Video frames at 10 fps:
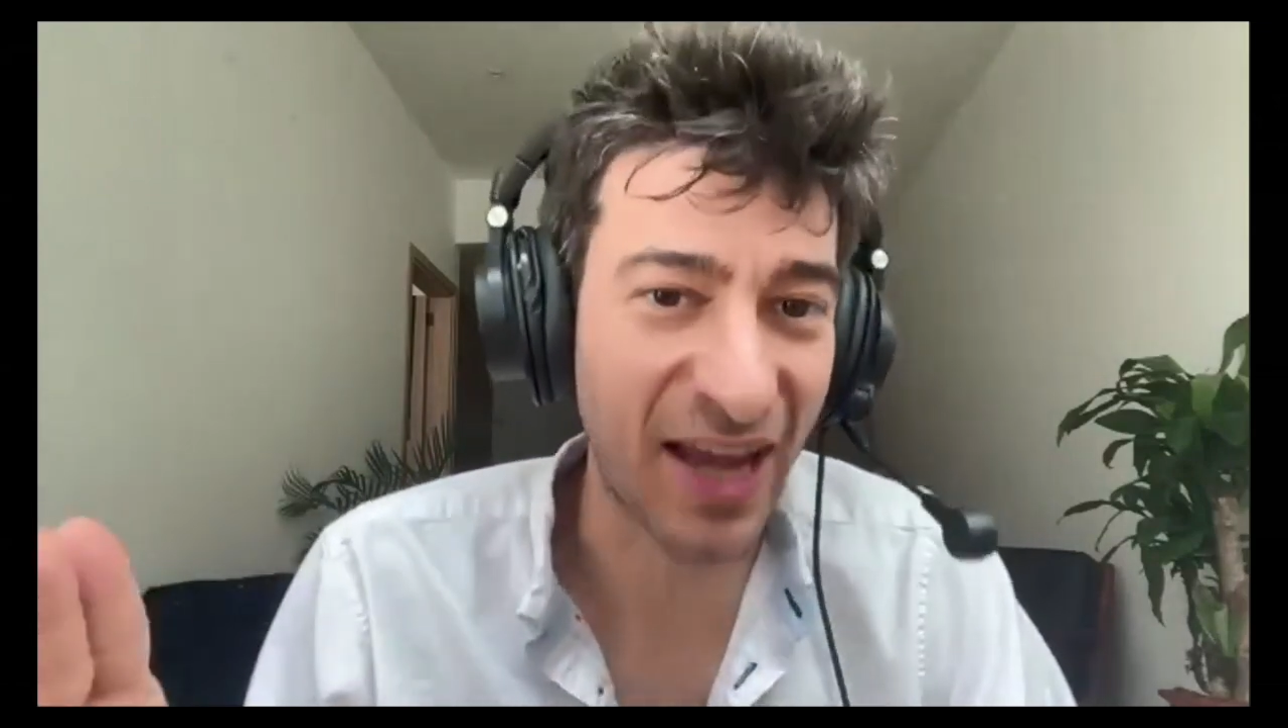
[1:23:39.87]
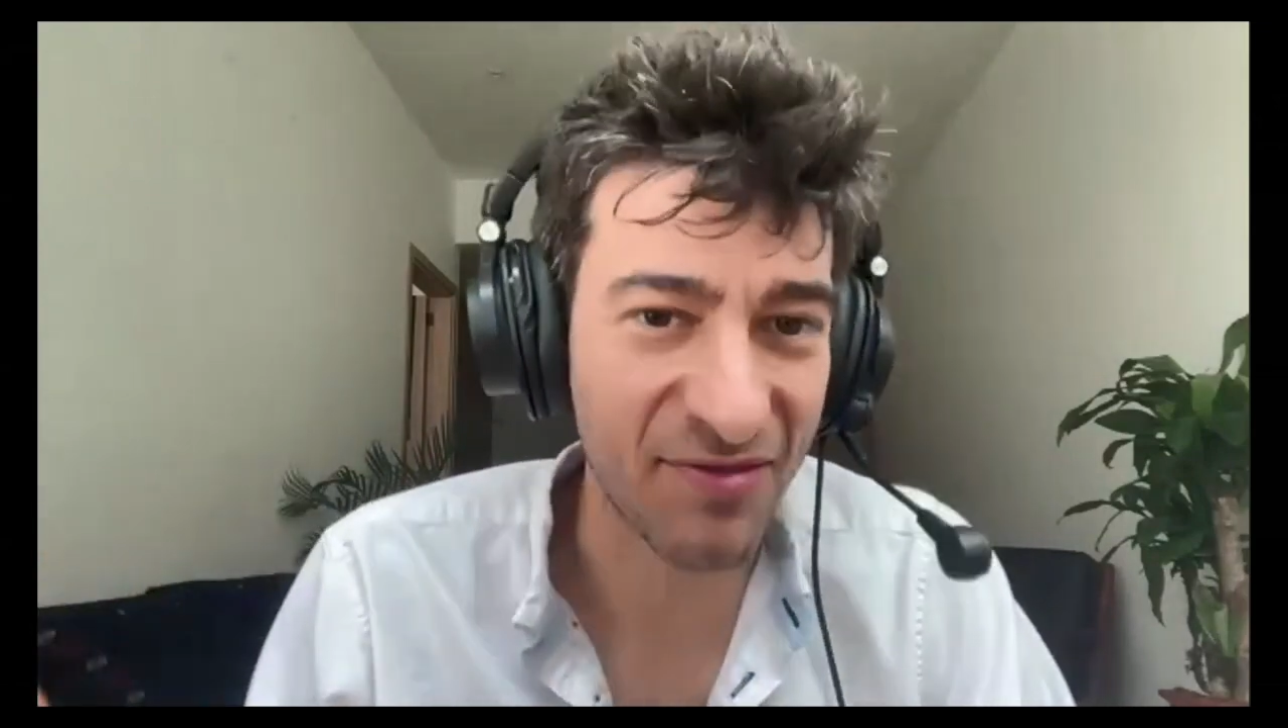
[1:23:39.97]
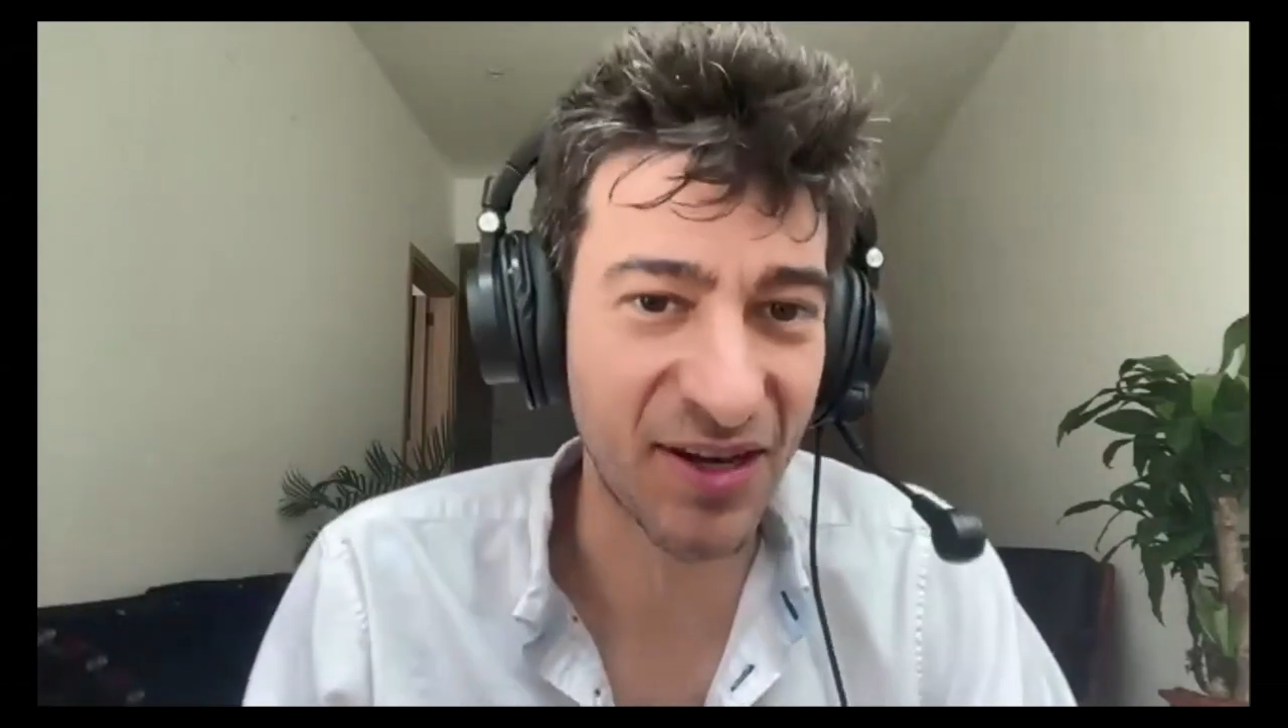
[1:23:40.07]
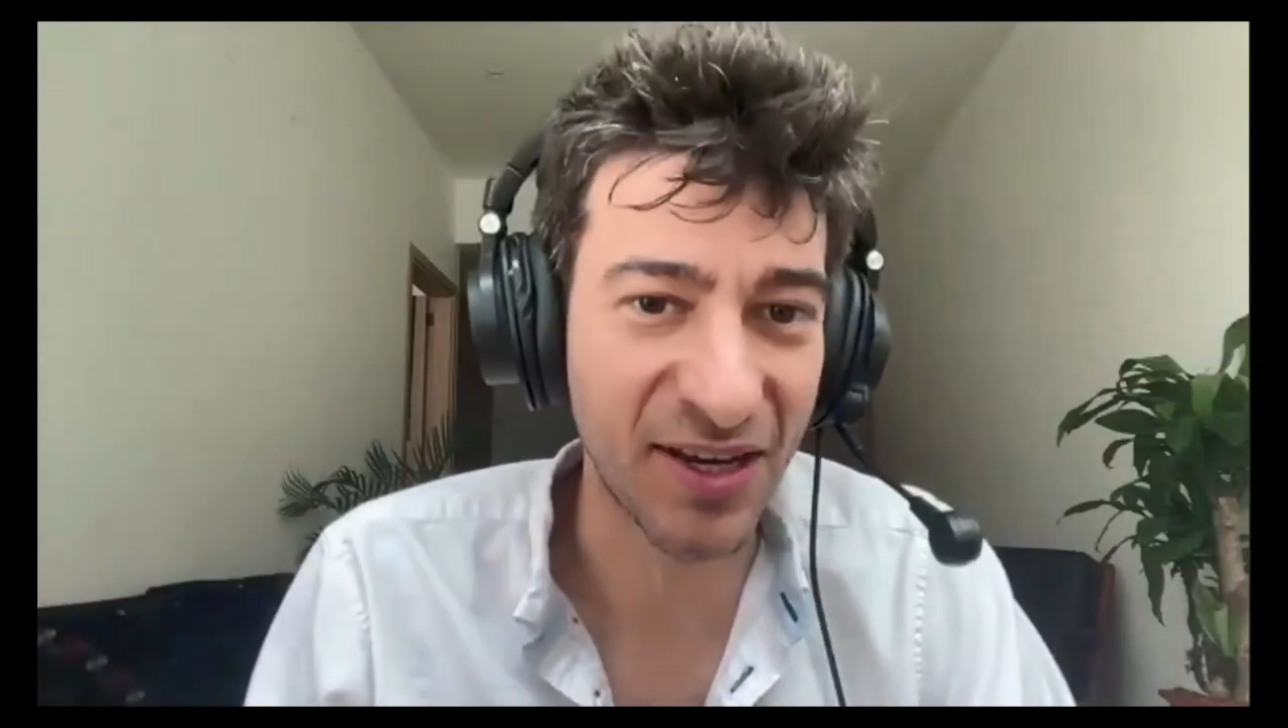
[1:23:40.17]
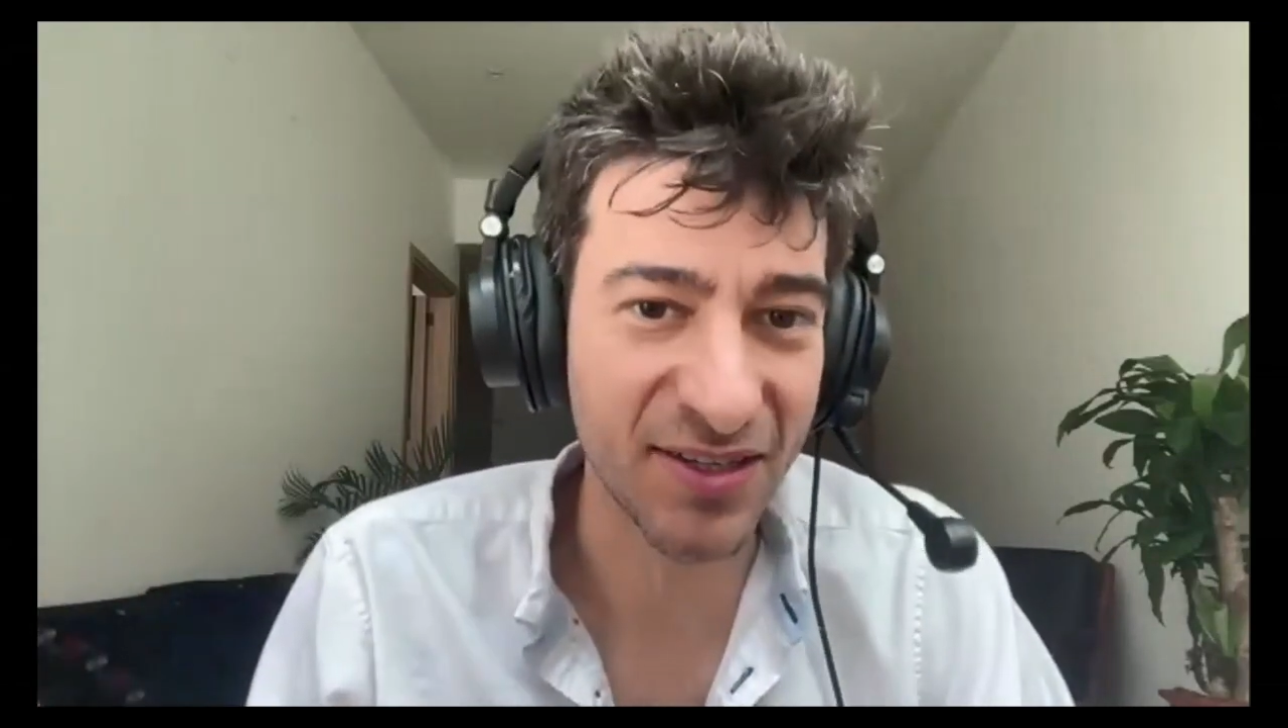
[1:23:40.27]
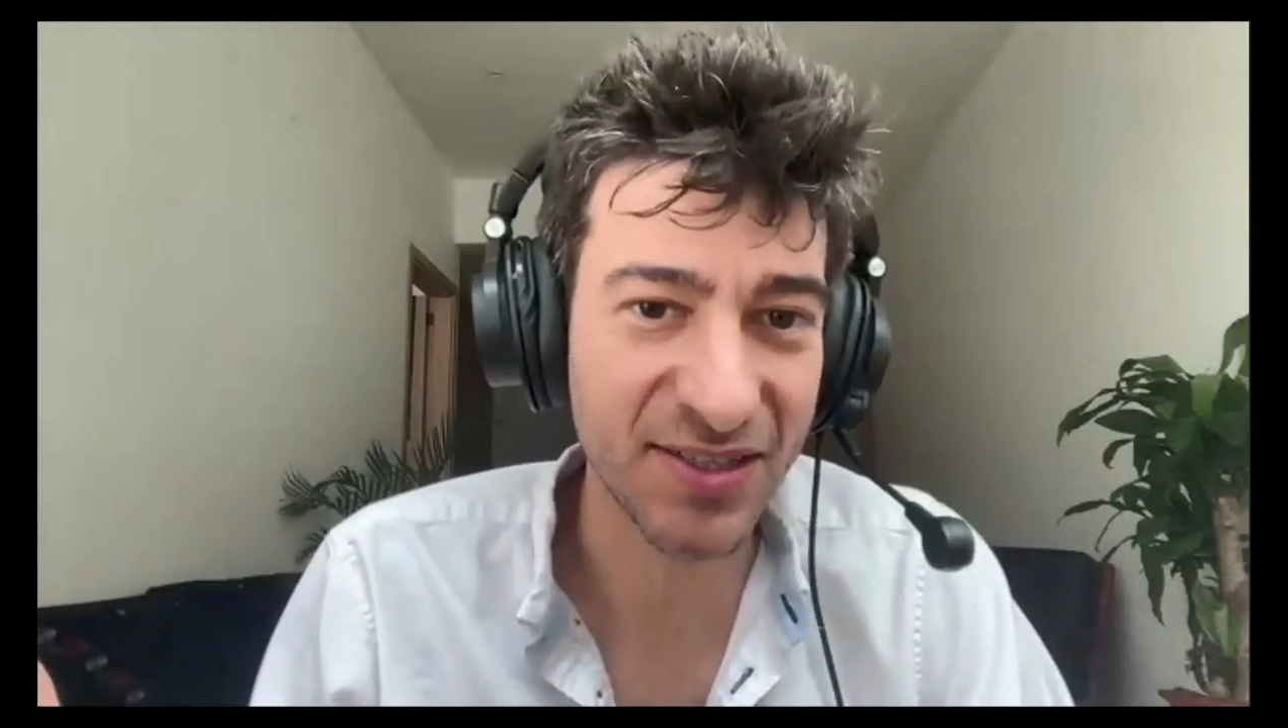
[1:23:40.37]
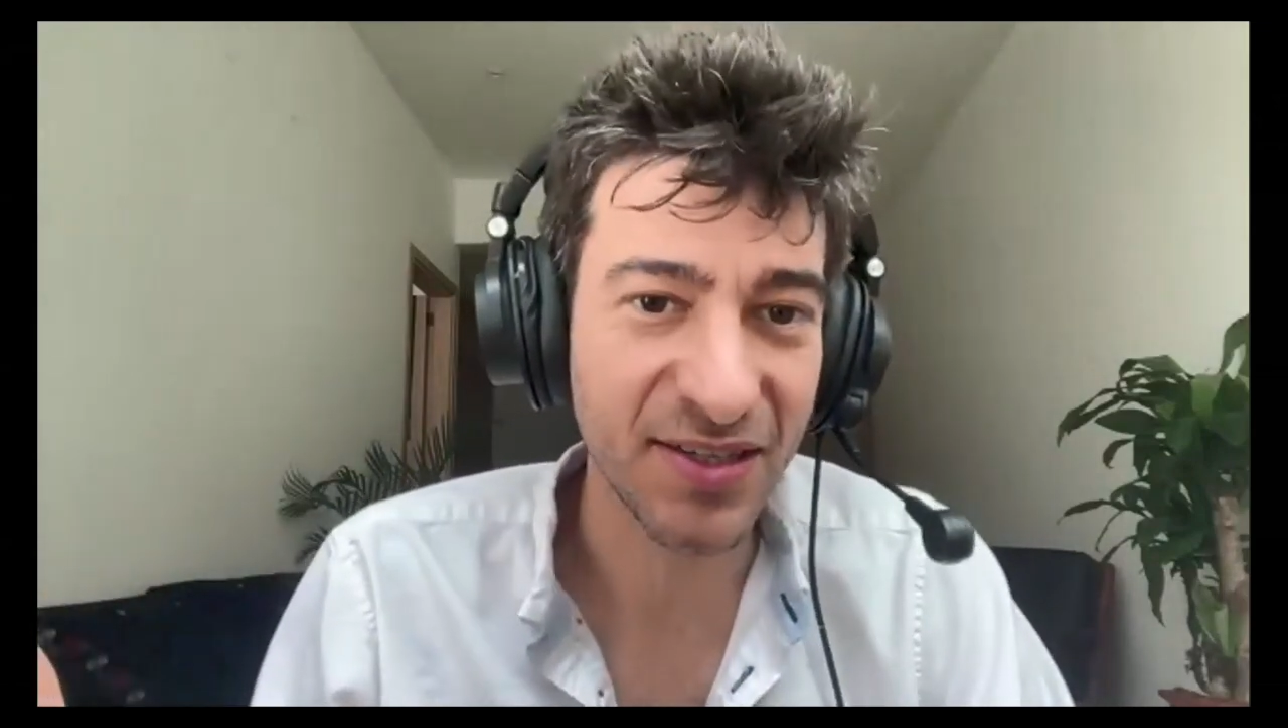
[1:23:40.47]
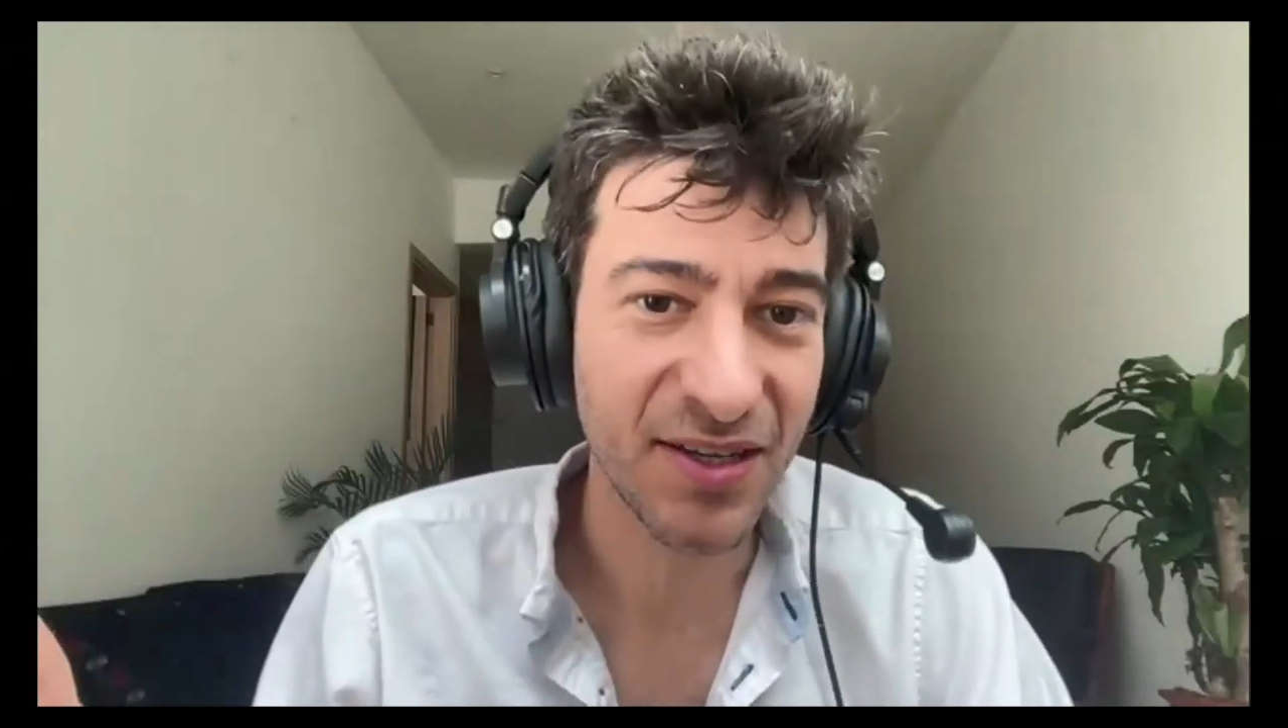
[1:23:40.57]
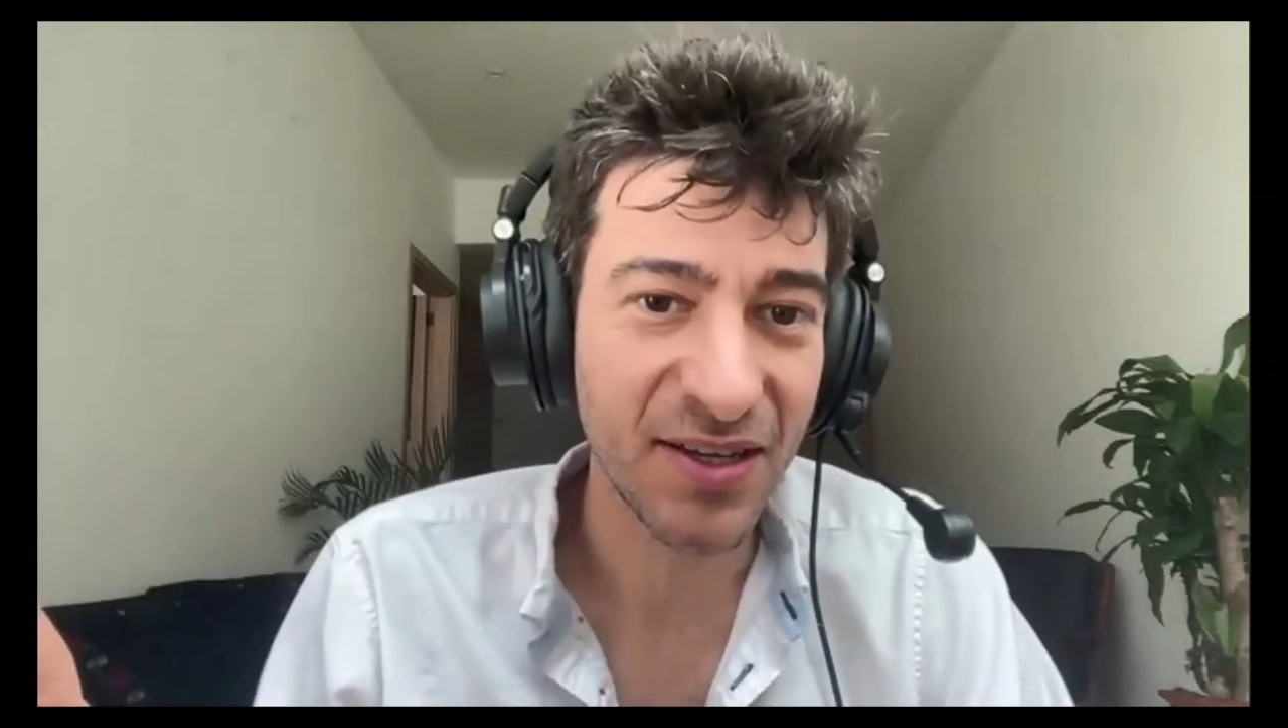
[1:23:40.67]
evidence